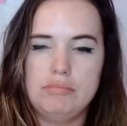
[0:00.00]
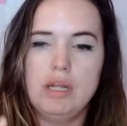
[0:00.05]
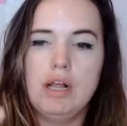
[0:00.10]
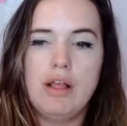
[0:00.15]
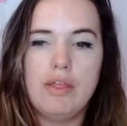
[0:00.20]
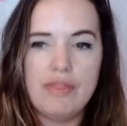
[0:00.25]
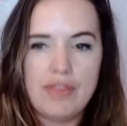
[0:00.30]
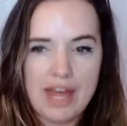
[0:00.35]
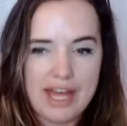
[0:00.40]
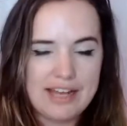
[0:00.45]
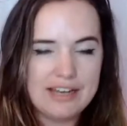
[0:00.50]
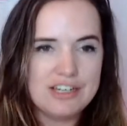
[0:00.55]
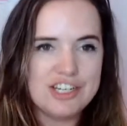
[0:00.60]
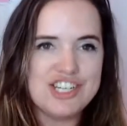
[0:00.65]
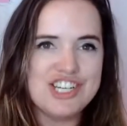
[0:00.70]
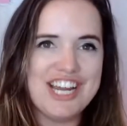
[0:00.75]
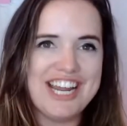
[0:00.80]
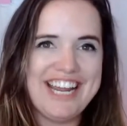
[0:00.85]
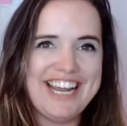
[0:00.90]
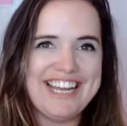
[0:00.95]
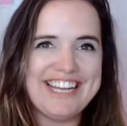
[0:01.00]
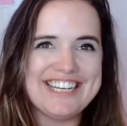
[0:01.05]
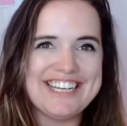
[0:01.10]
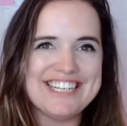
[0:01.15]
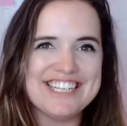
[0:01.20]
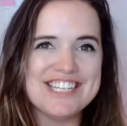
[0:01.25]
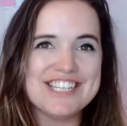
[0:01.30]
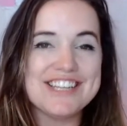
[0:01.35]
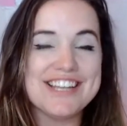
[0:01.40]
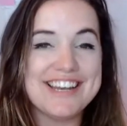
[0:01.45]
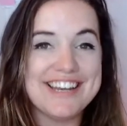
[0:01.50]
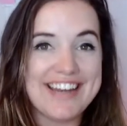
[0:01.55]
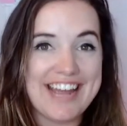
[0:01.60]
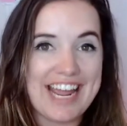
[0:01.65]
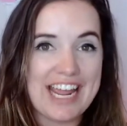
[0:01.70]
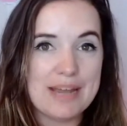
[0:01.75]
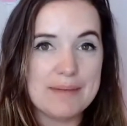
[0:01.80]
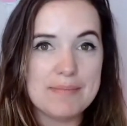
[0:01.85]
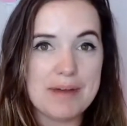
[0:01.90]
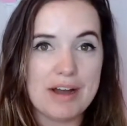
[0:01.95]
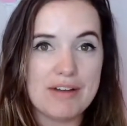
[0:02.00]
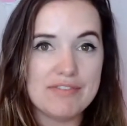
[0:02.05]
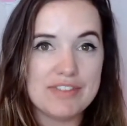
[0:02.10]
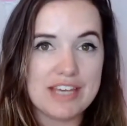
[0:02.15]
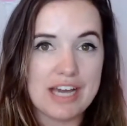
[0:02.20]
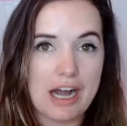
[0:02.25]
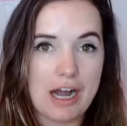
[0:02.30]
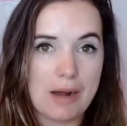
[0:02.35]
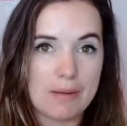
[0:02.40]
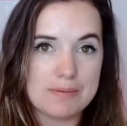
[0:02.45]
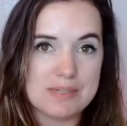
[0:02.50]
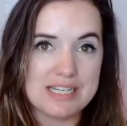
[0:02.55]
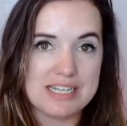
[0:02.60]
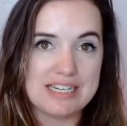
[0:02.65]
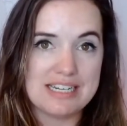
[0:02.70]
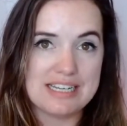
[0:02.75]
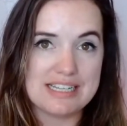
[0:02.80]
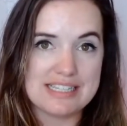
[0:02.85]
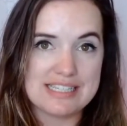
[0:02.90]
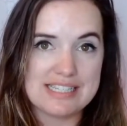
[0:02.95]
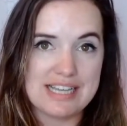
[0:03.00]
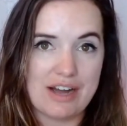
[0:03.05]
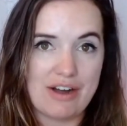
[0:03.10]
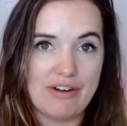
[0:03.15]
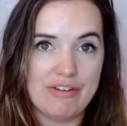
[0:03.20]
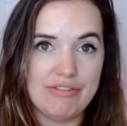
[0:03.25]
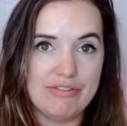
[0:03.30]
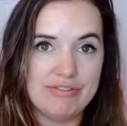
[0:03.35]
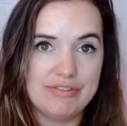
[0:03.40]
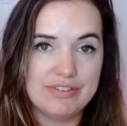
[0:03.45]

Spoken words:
Then change the name of the opt-in itself